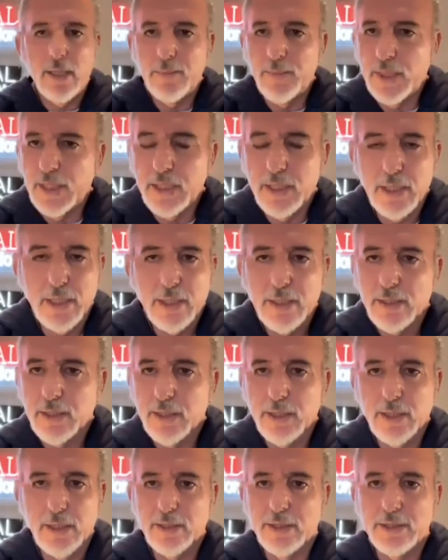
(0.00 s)
I mean.
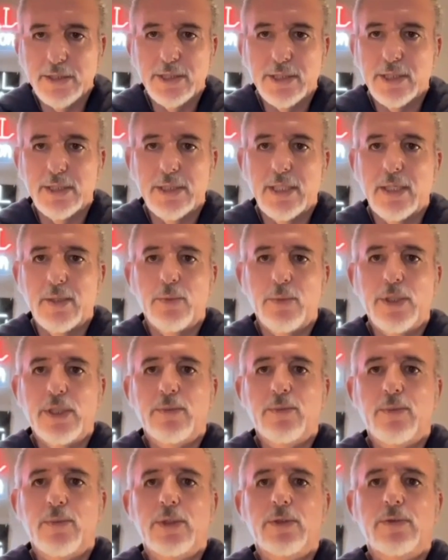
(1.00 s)
Listen, uh,
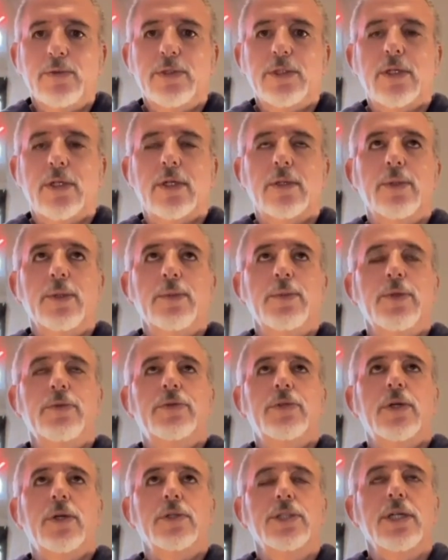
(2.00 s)
we moved our we
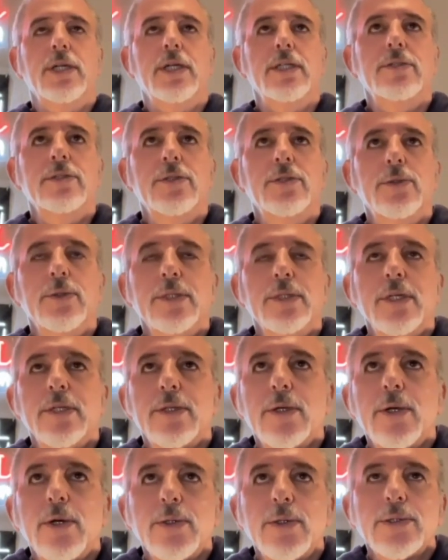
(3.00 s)
moved our site to
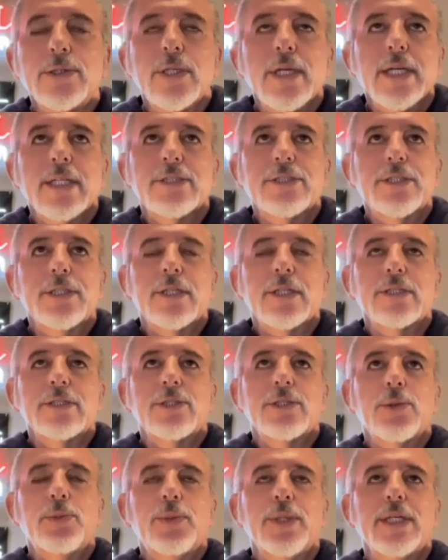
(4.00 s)
another host last year. It's
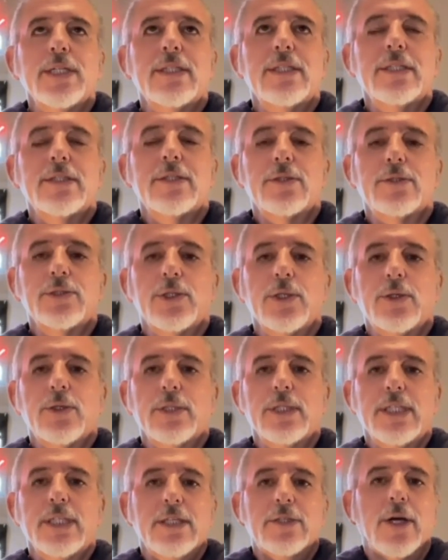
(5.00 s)
so big that there's
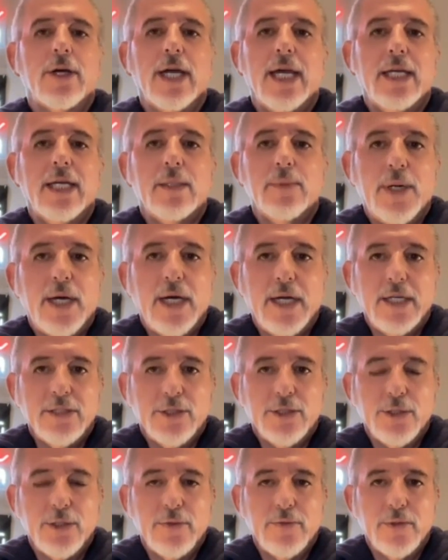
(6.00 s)
only either I had to buy a
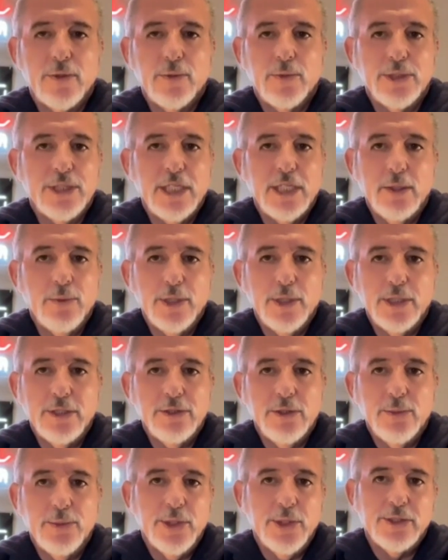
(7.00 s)
server, which I didn't want
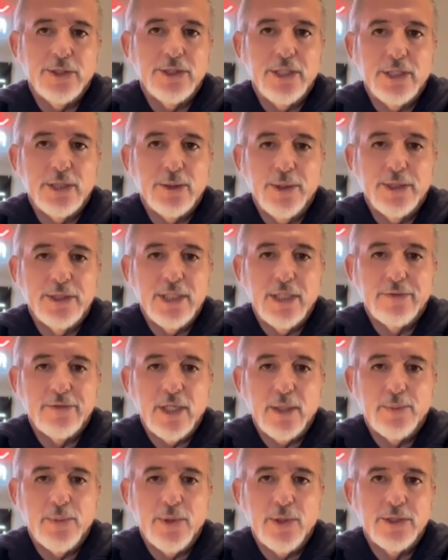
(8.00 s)
to do, because six months
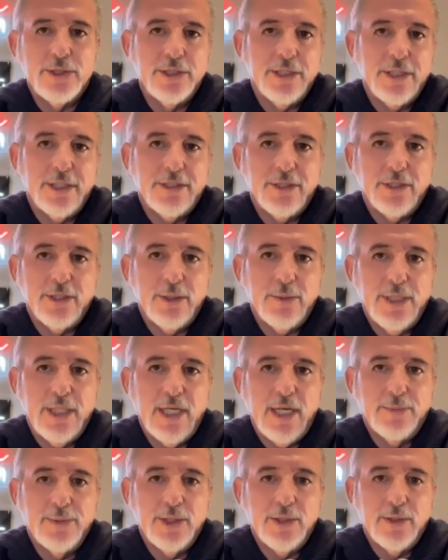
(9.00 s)
after I purchased it, it's going to
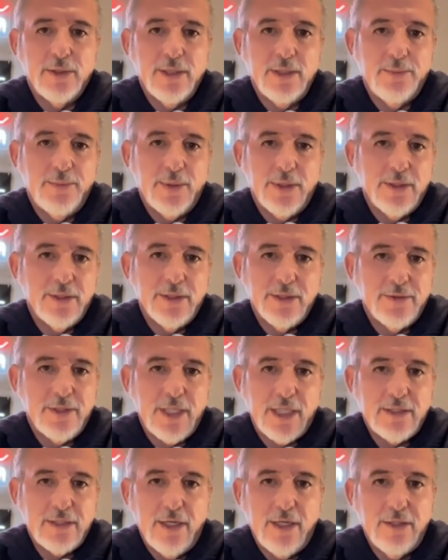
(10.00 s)
be obsolete because
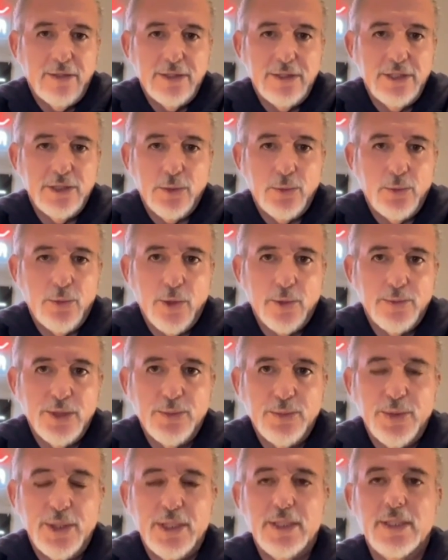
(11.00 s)
yeah. technology's at warp
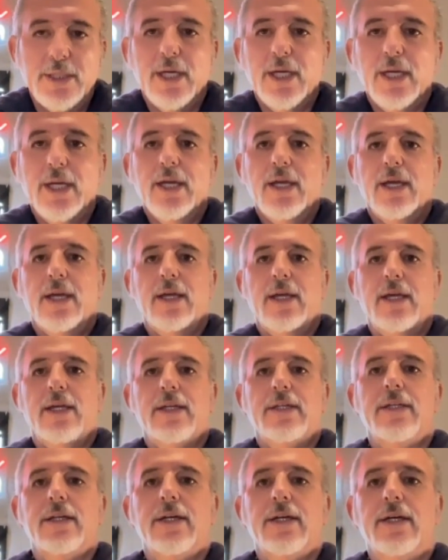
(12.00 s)
speed,
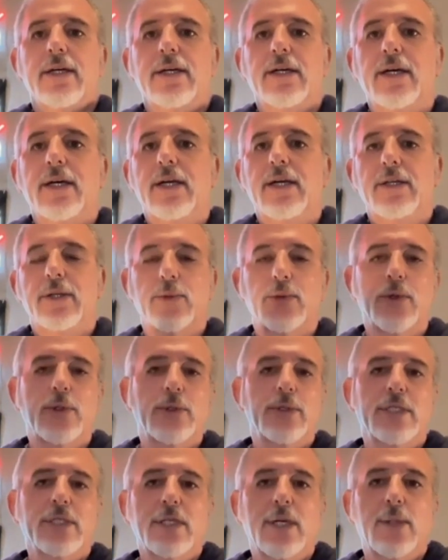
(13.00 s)
and uh, there
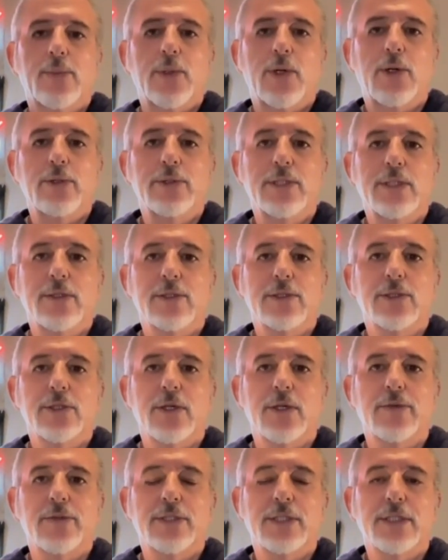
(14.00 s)
were only a couple hosting
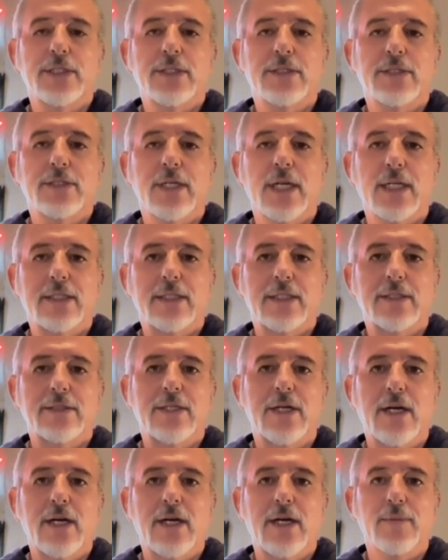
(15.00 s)
services at the
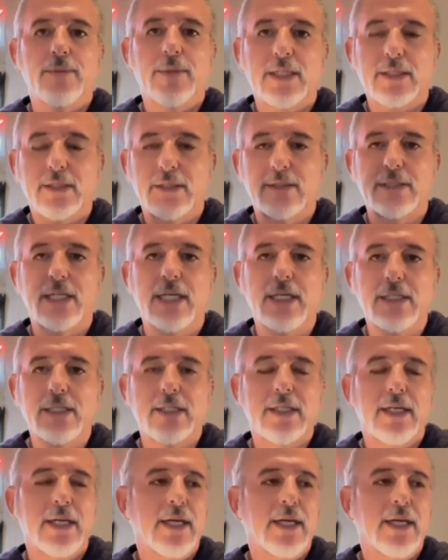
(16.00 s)
time that could take